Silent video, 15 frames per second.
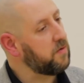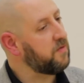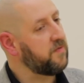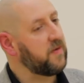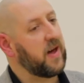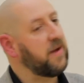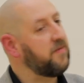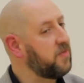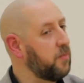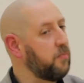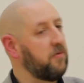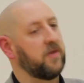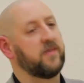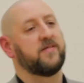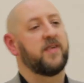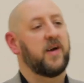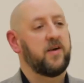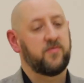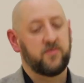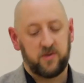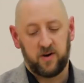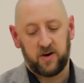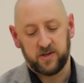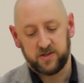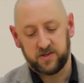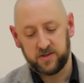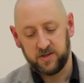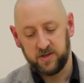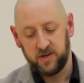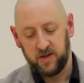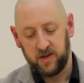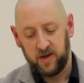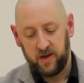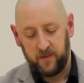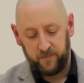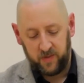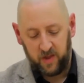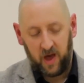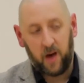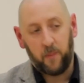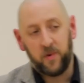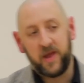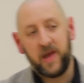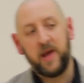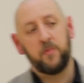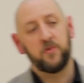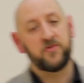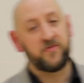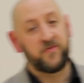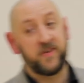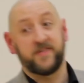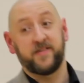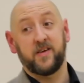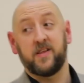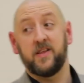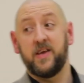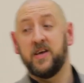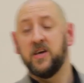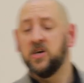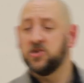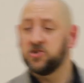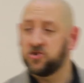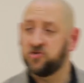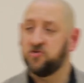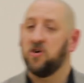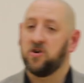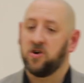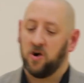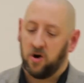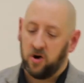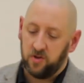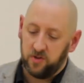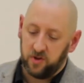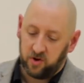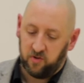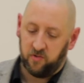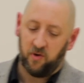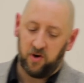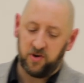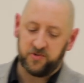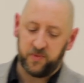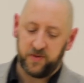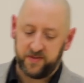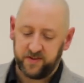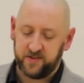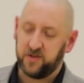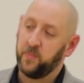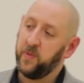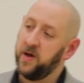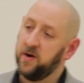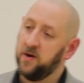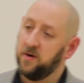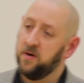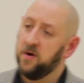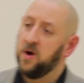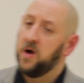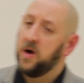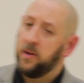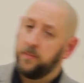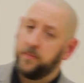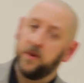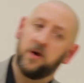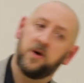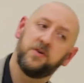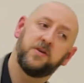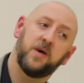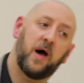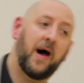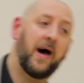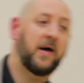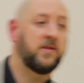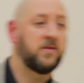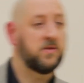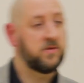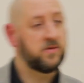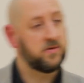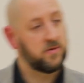of life that brings life to us. And when he was physically struck on the cross with the spear, blood and